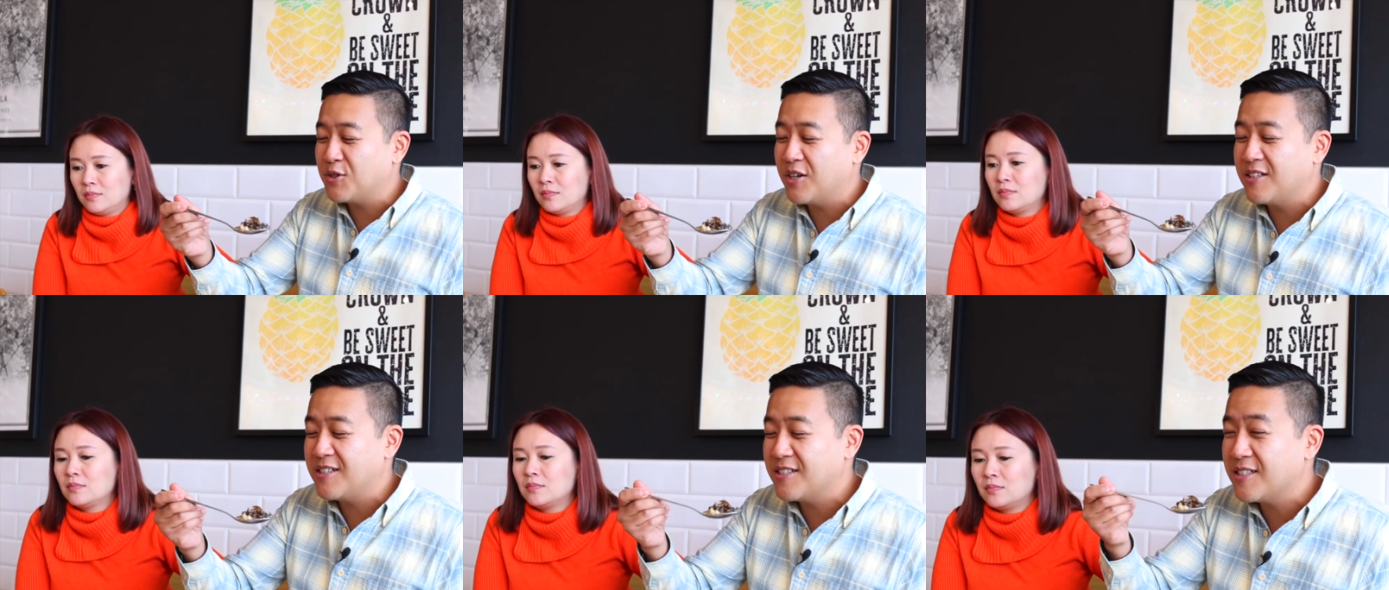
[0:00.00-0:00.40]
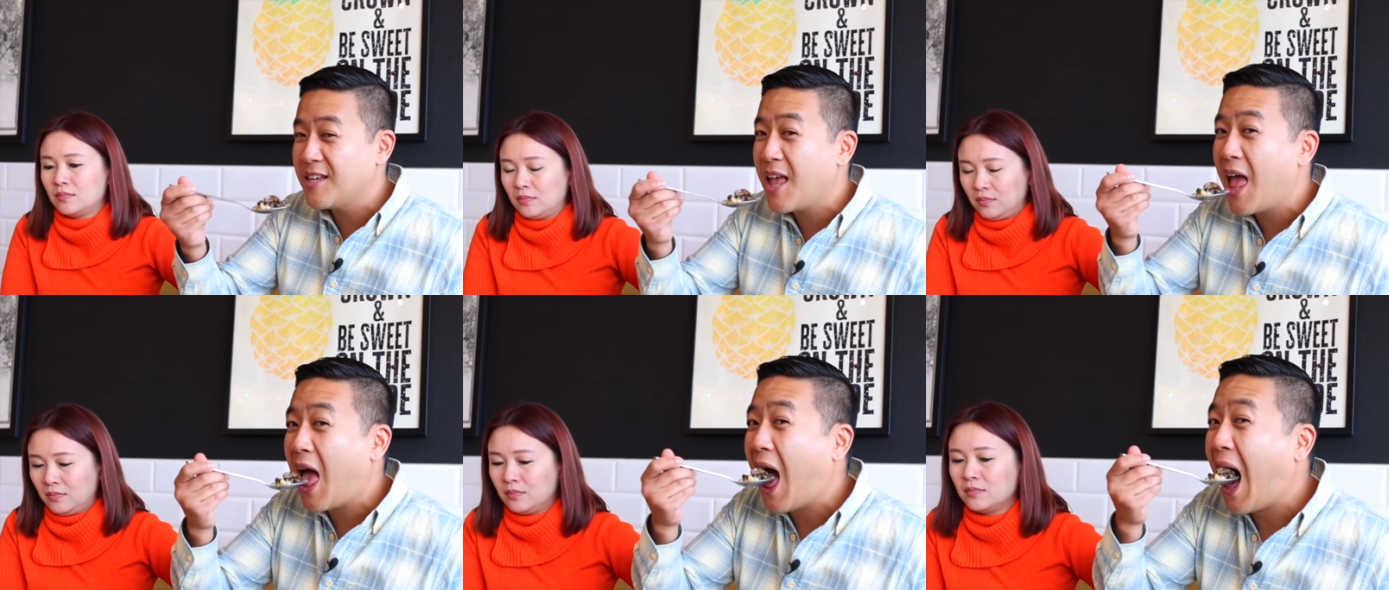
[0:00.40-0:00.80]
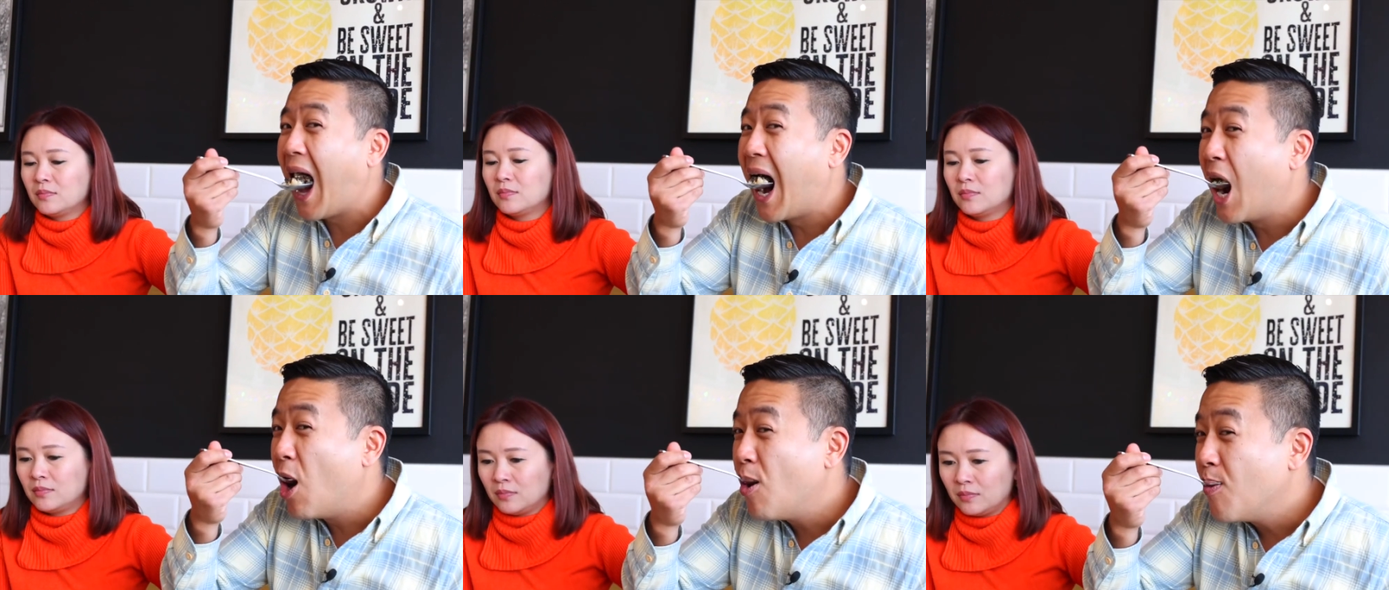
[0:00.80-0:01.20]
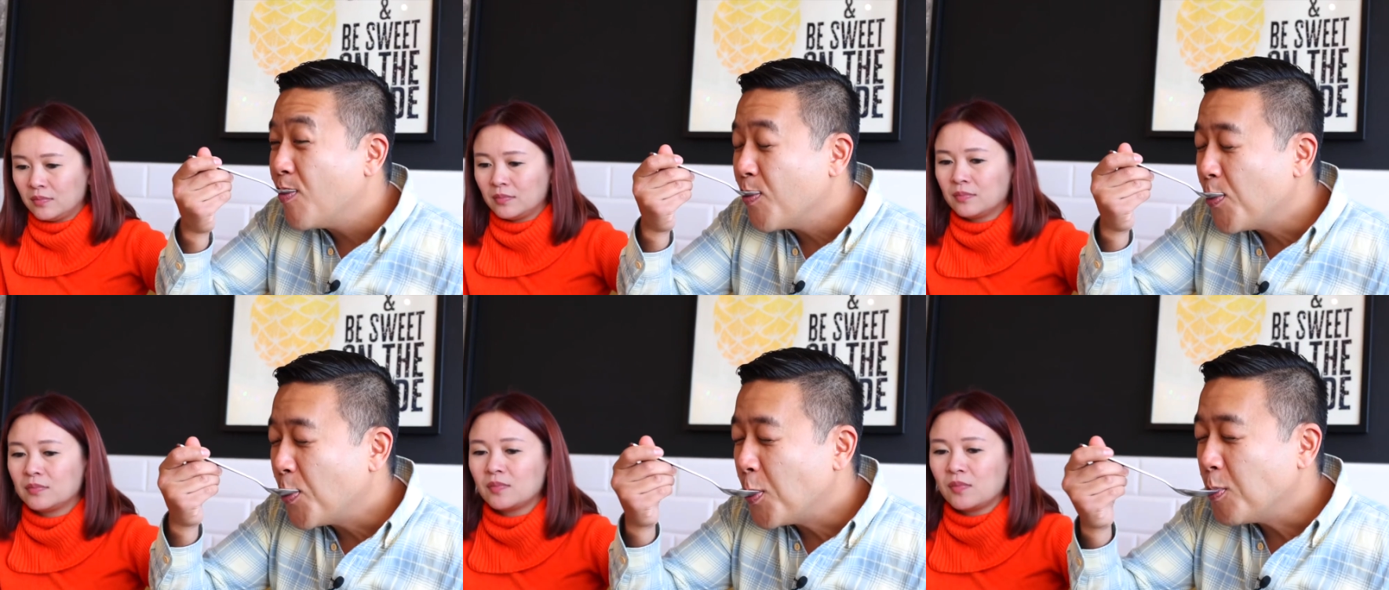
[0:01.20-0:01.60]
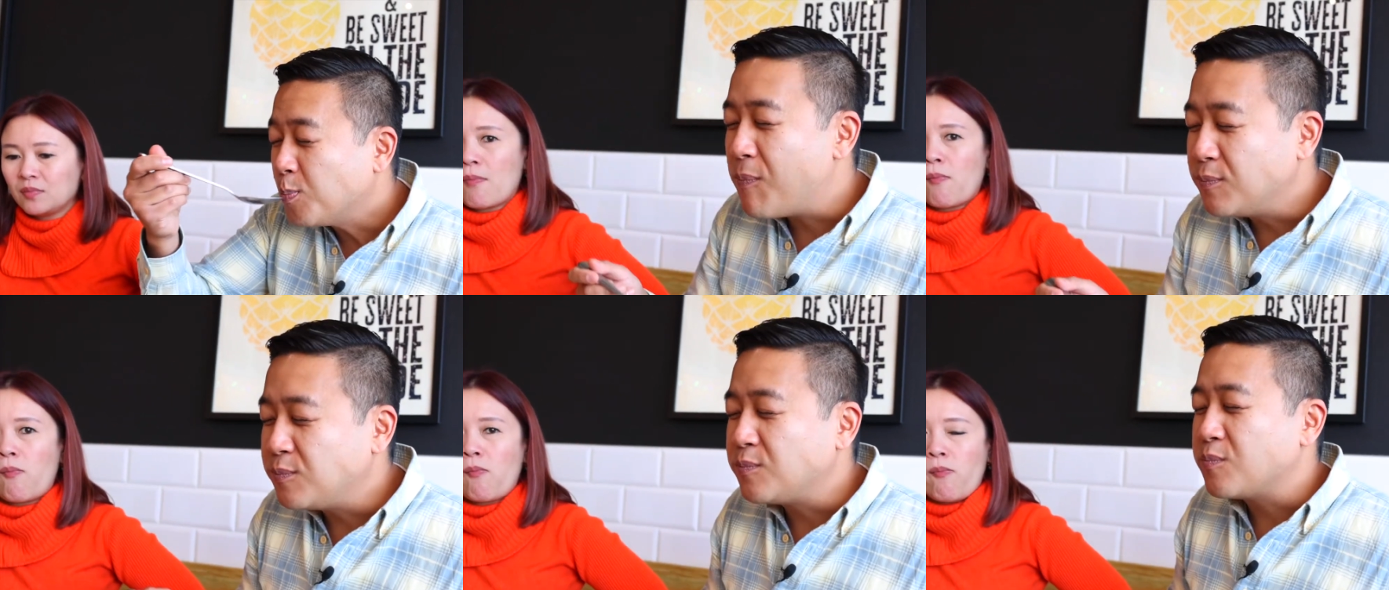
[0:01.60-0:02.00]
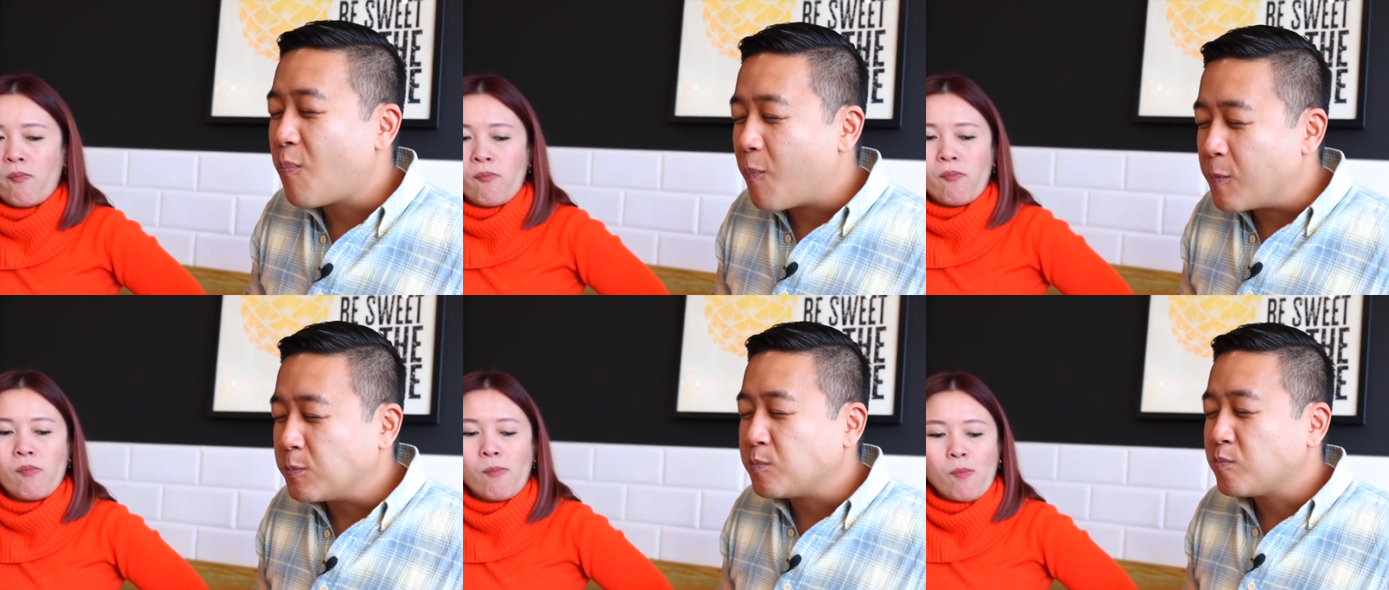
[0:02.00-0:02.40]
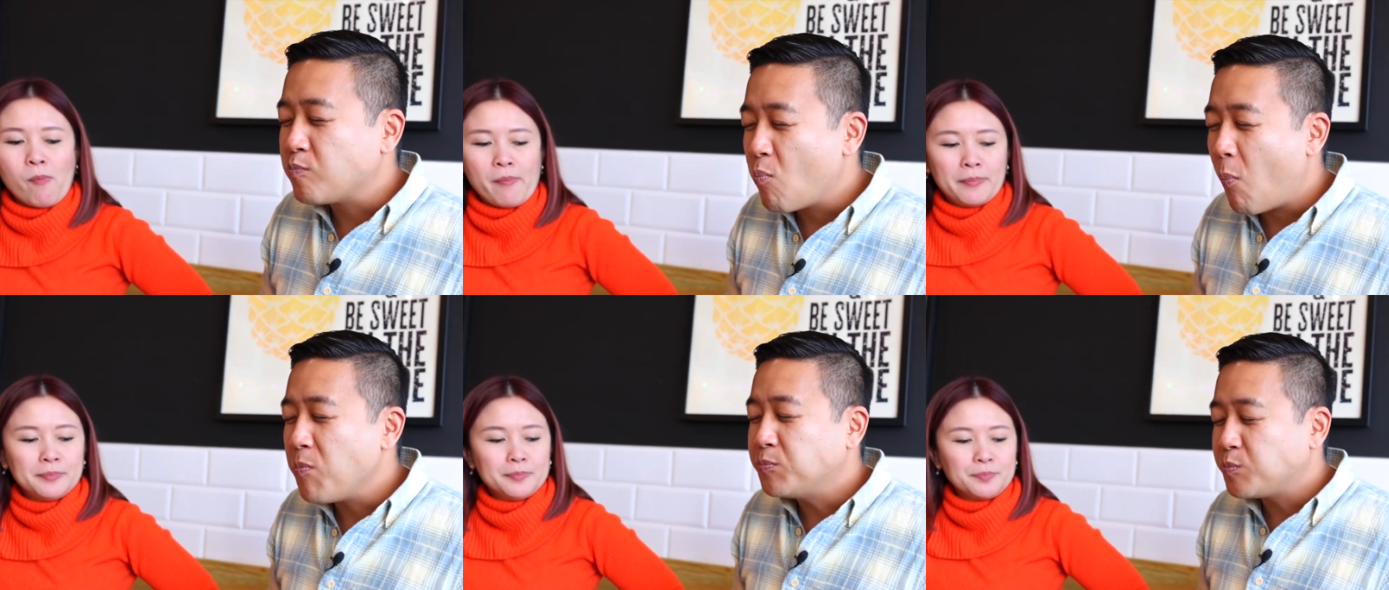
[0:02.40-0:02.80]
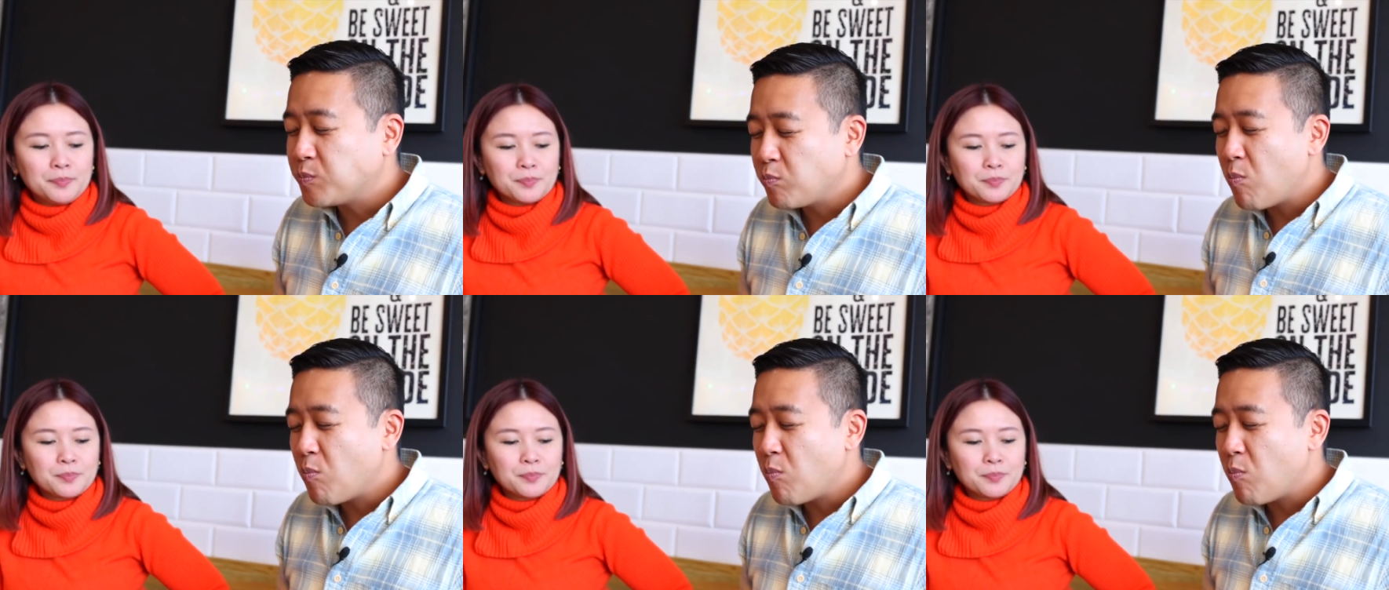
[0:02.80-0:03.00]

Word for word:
Speaker 1: try this. Mm. I'm